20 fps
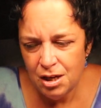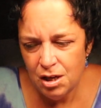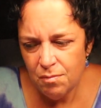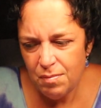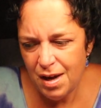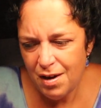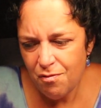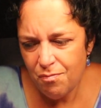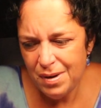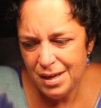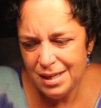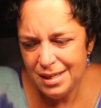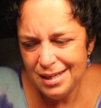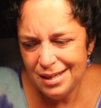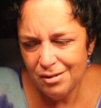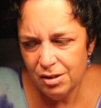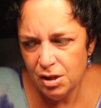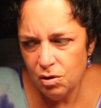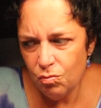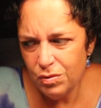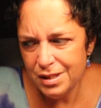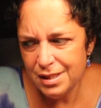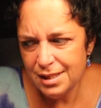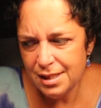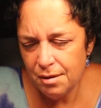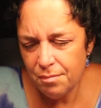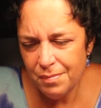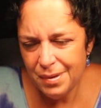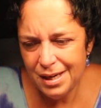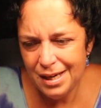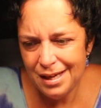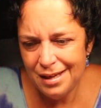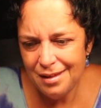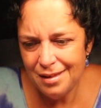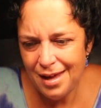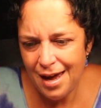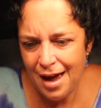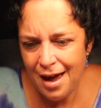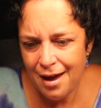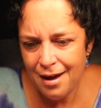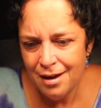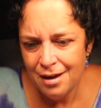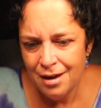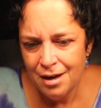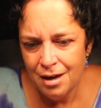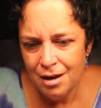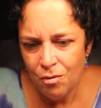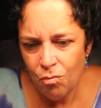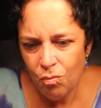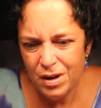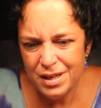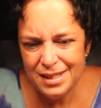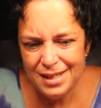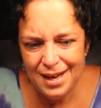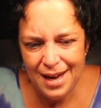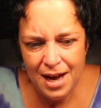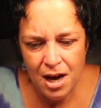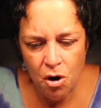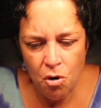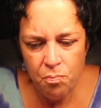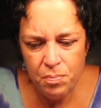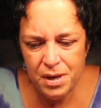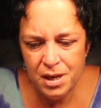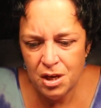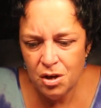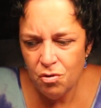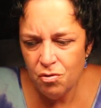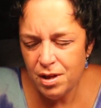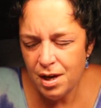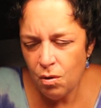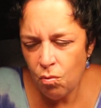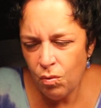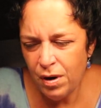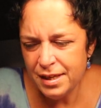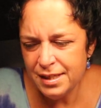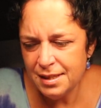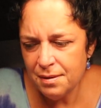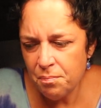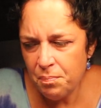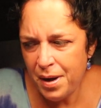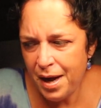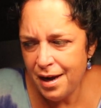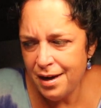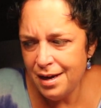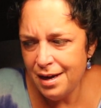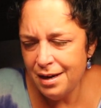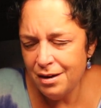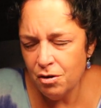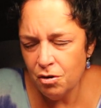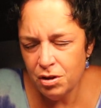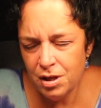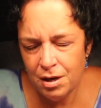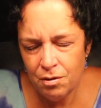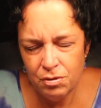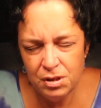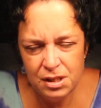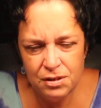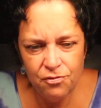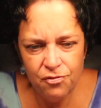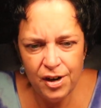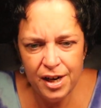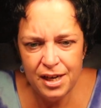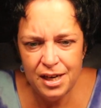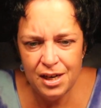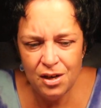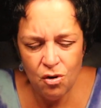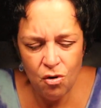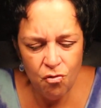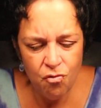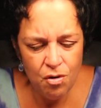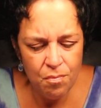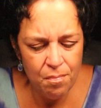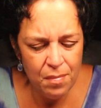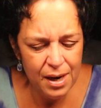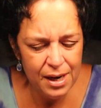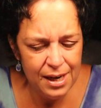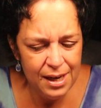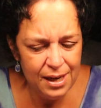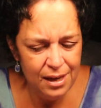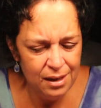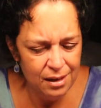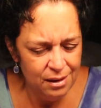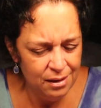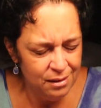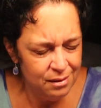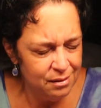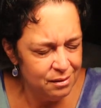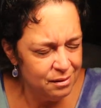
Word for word: You may have been dealing with somebody that wasn't helping you, that wasn't paying, or there was fighting over money.